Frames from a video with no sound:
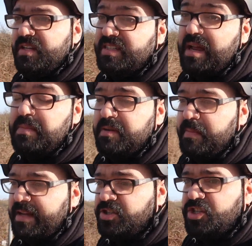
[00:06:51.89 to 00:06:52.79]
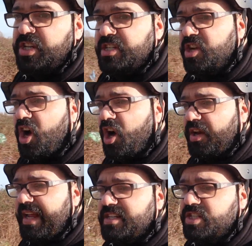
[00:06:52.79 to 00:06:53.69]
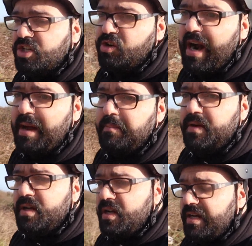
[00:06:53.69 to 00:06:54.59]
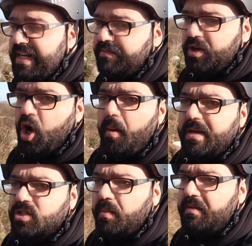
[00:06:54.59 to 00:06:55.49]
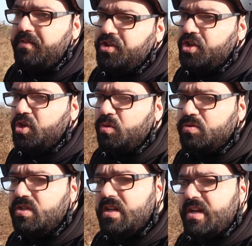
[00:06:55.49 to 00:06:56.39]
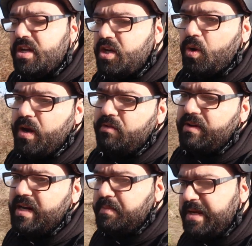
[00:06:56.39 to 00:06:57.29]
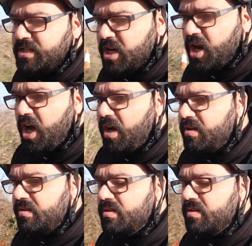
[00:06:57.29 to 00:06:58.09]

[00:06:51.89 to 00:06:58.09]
send me messages on Instagram, leaving comments on my videos. You know, it really means a lot.